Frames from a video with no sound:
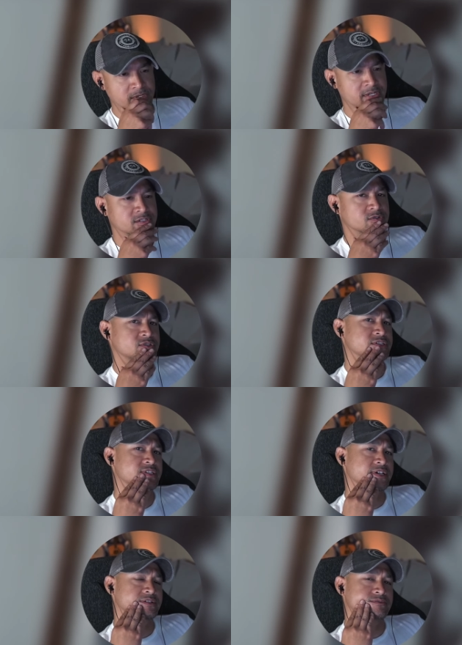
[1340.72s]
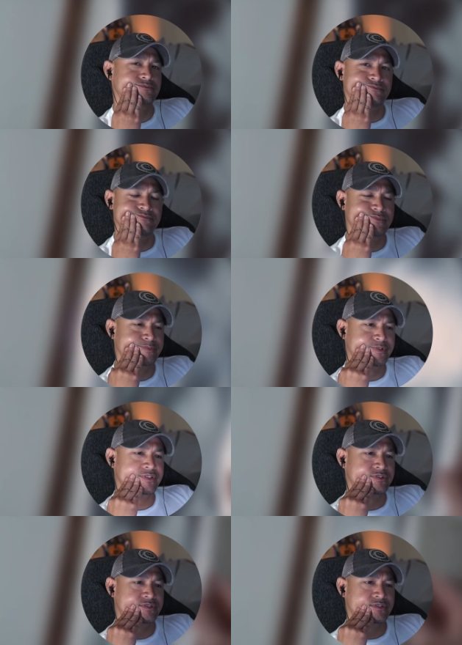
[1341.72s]
Okay, so she's not...
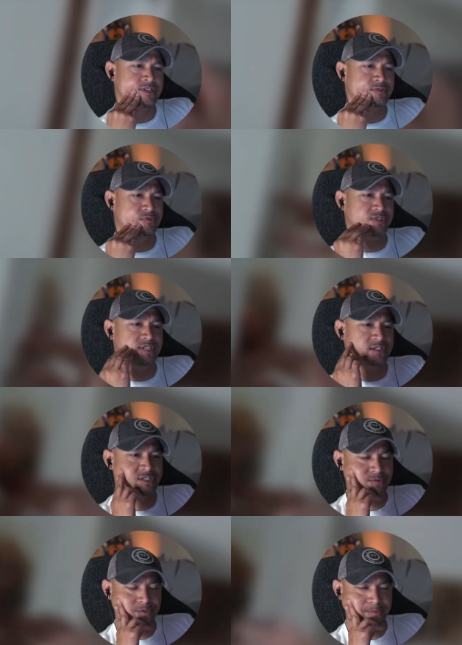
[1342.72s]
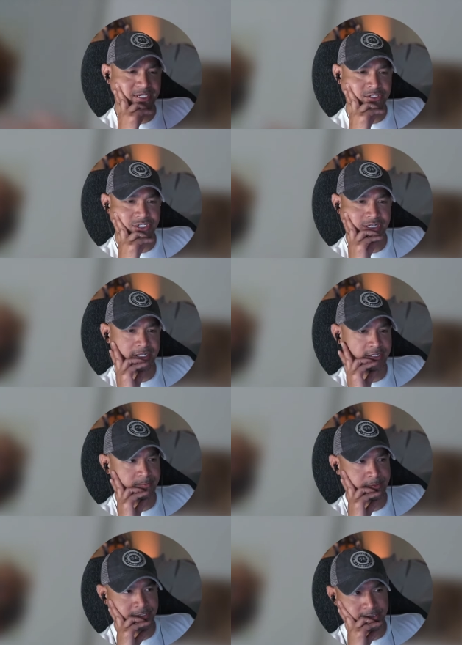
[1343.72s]
Maybe I was thinking she was being shady,
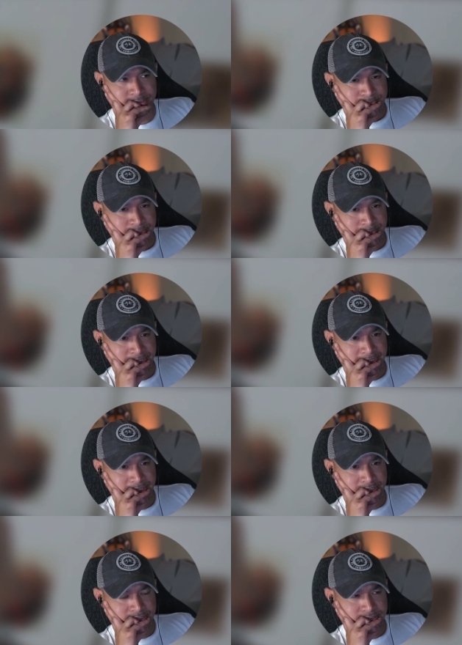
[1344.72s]
but maybe not.